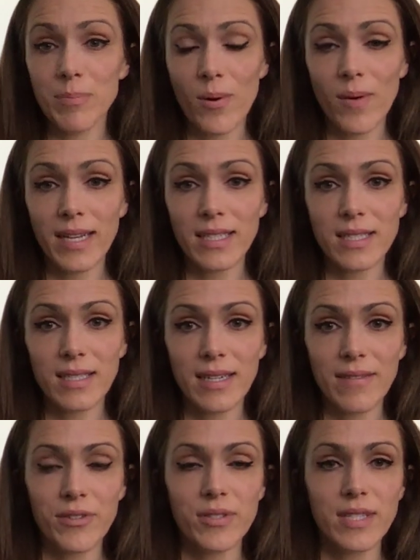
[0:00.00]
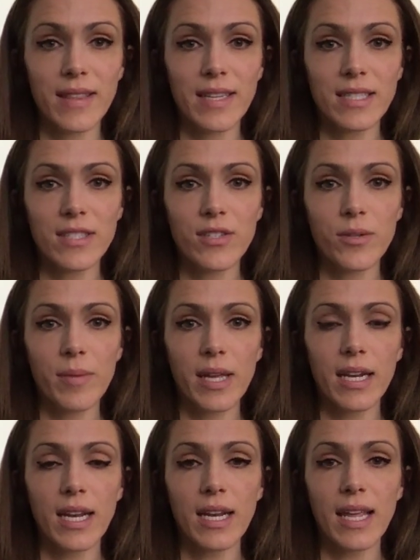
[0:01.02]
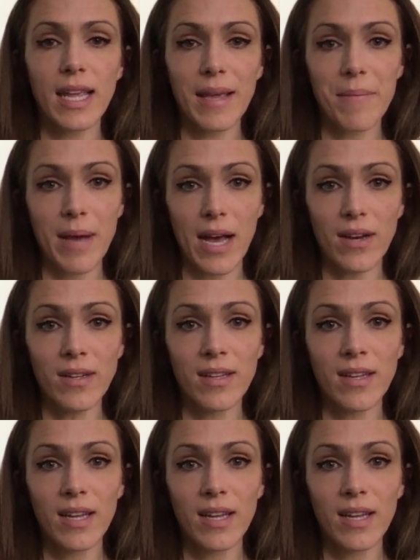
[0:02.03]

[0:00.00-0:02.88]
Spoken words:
point, and if you send this to me in an email,